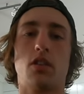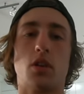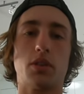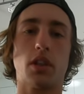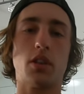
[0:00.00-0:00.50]
So
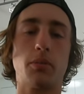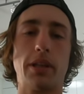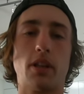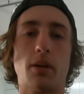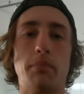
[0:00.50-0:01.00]
there was a little
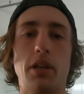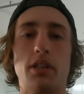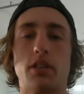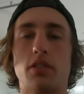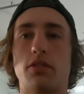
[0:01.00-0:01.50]
bit that I
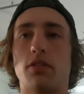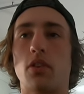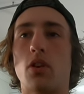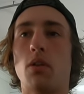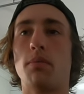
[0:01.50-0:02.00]
missed
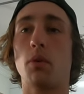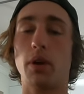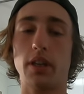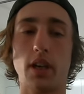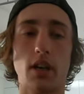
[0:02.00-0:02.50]
from the
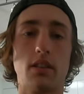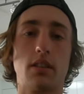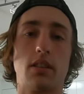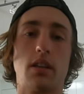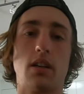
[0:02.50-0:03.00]
weekend.